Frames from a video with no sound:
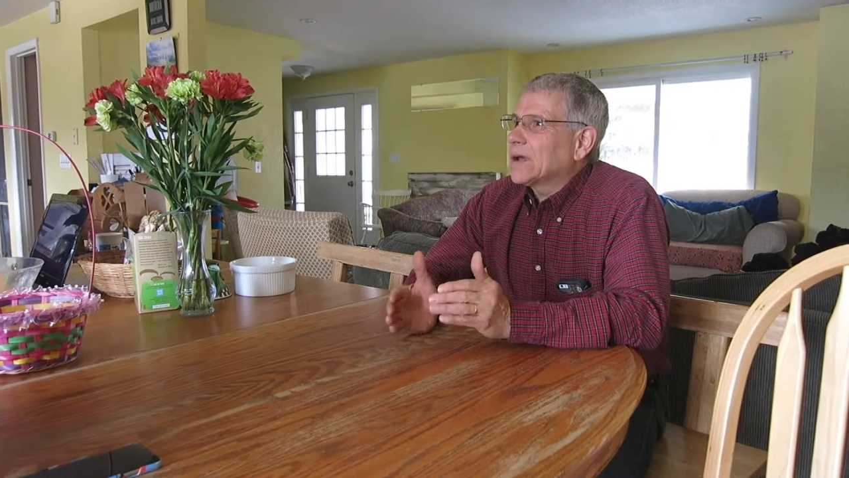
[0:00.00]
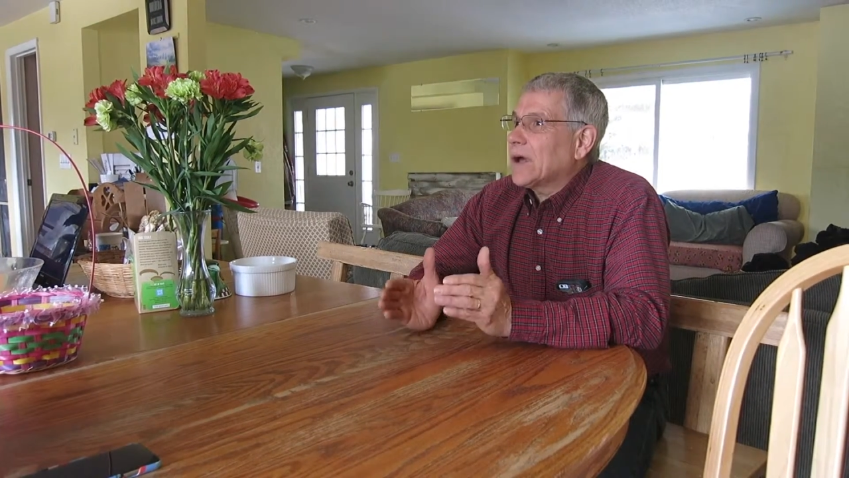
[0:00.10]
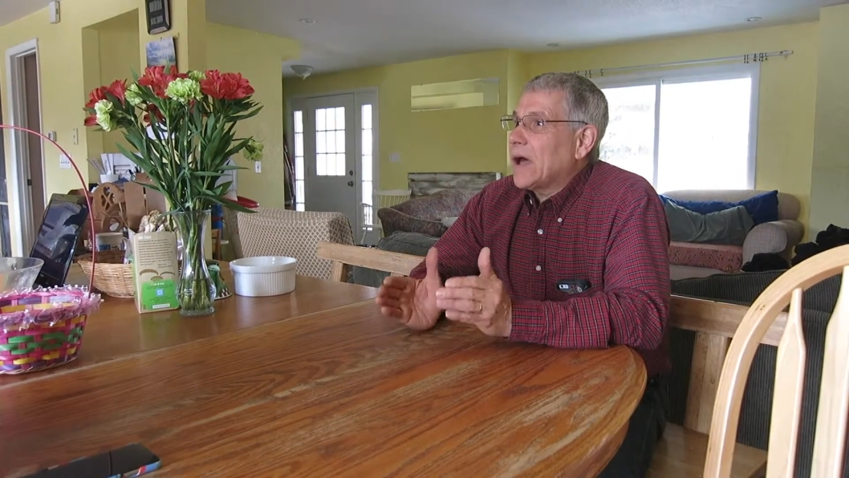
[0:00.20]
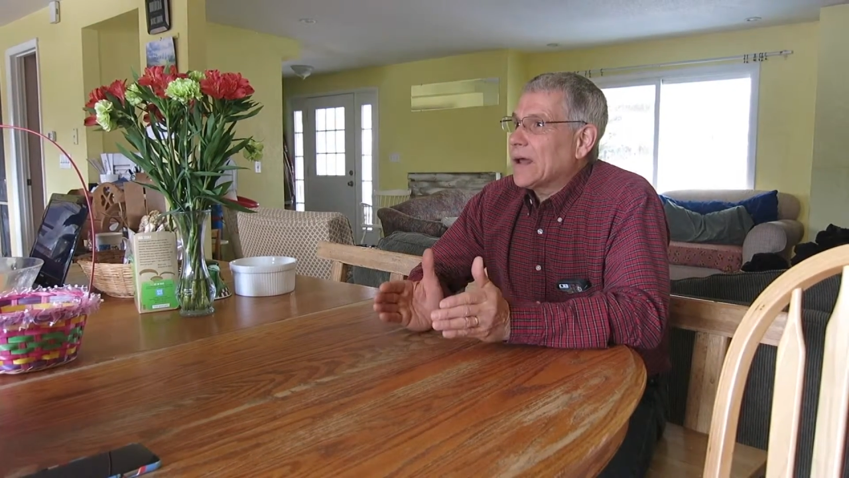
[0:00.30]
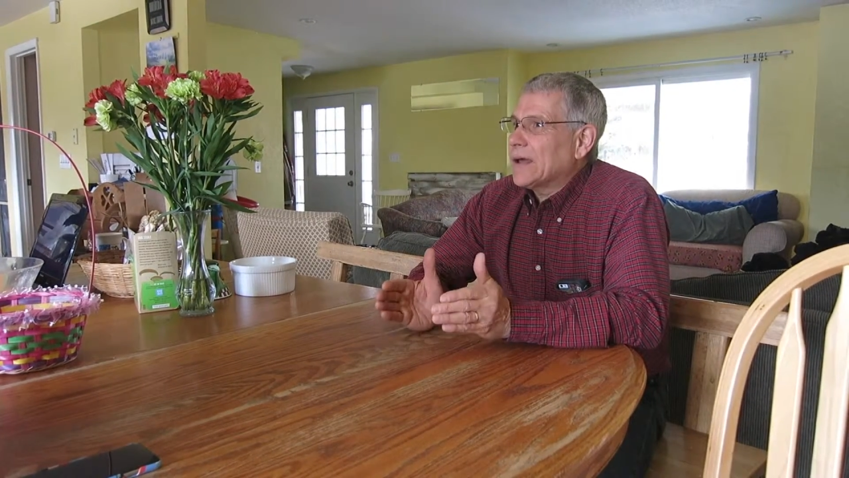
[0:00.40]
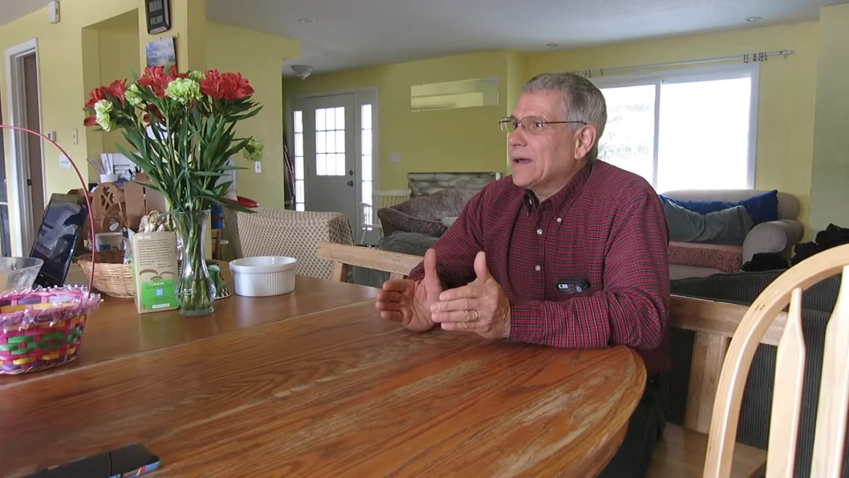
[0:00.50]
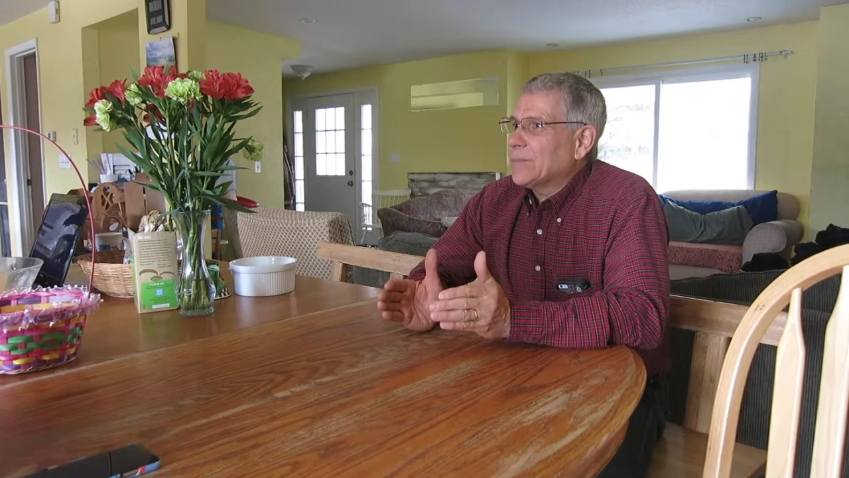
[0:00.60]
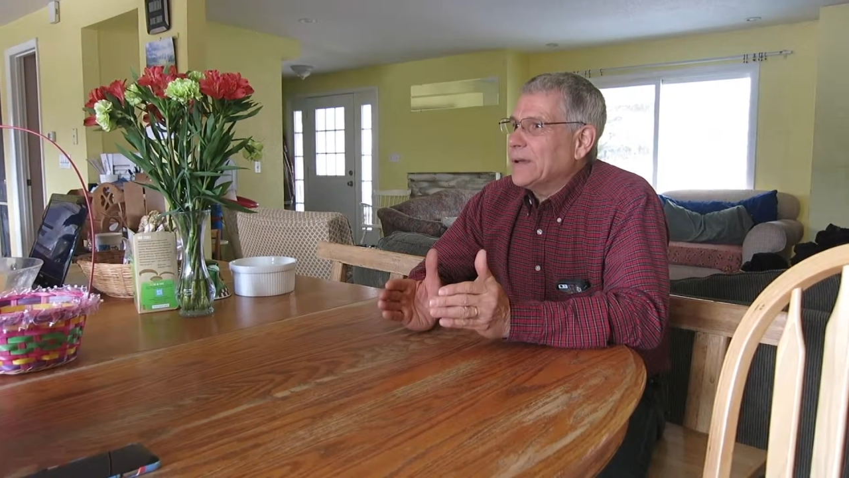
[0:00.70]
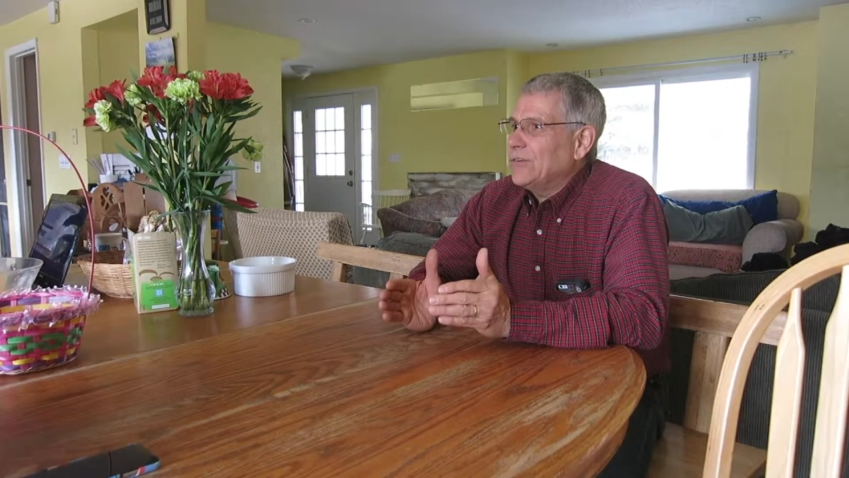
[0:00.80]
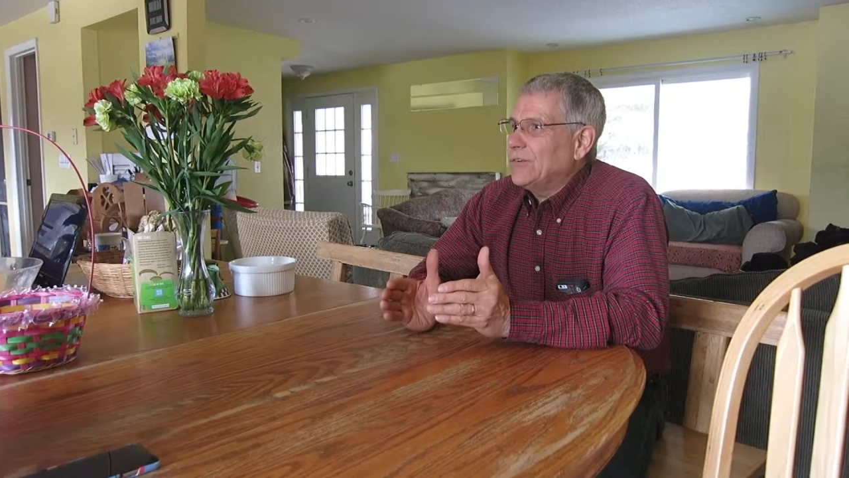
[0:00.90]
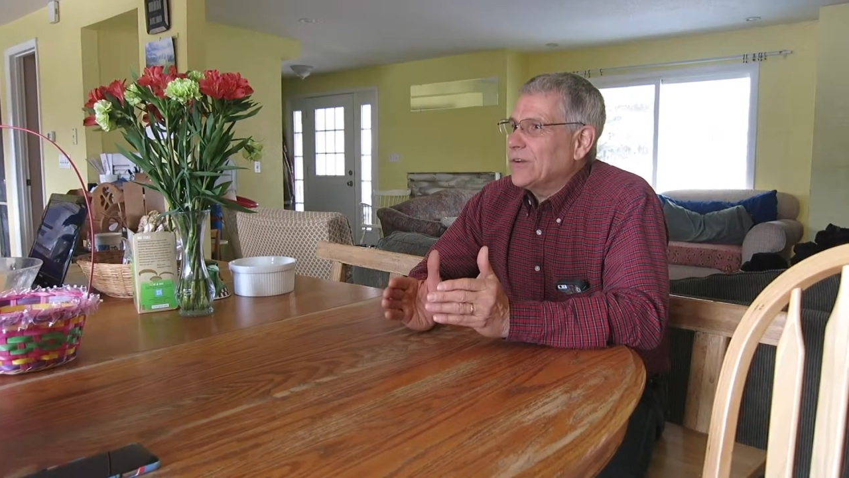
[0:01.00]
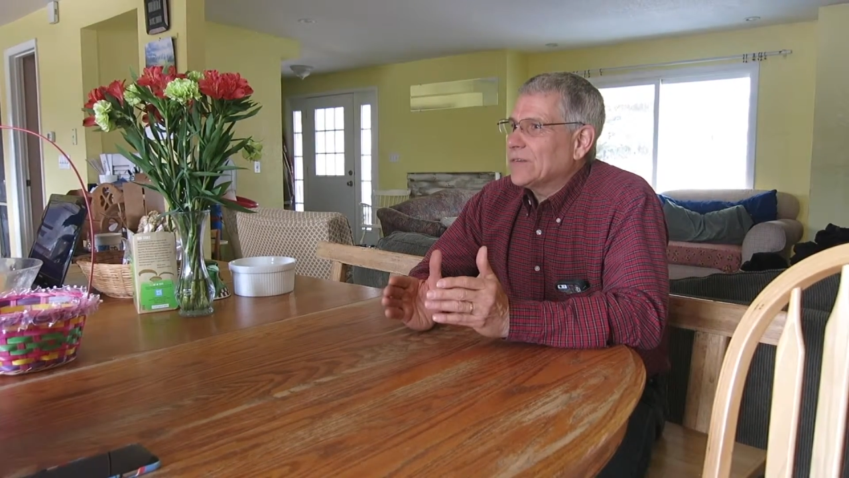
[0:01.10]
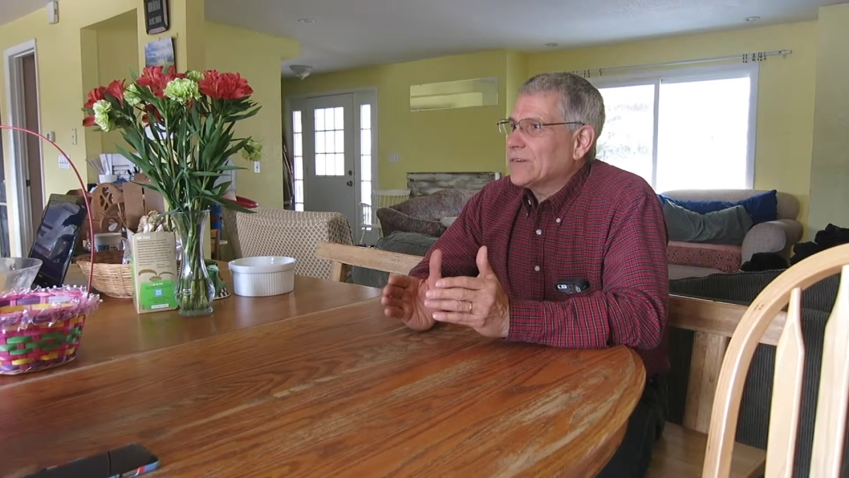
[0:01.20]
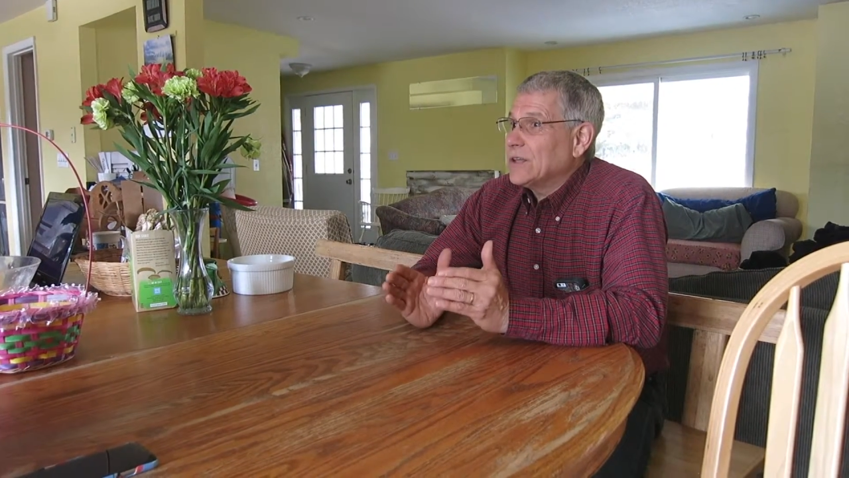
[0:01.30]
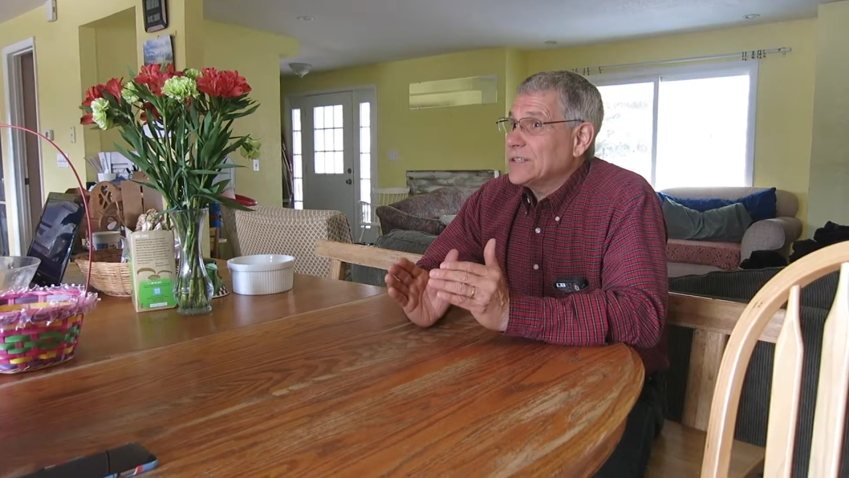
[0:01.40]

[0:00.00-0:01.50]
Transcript: caught up in just